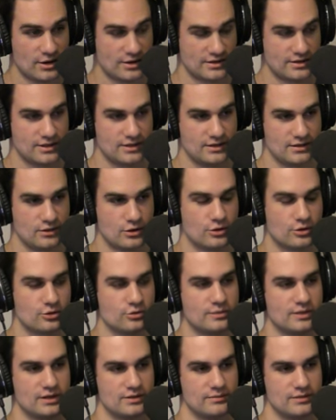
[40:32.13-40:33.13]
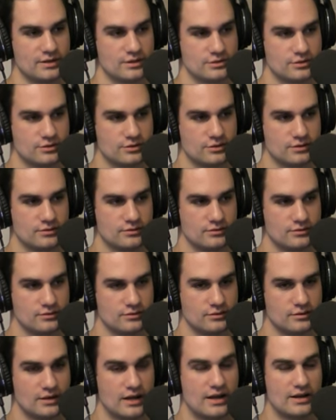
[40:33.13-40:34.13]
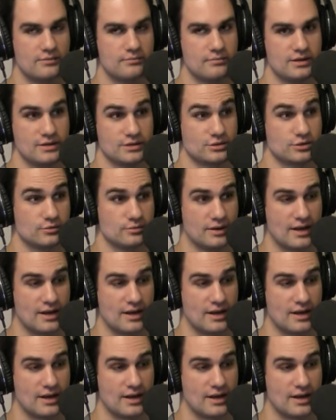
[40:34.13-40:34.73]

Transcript: did. Or you mean administer? Yeah, not administer, but I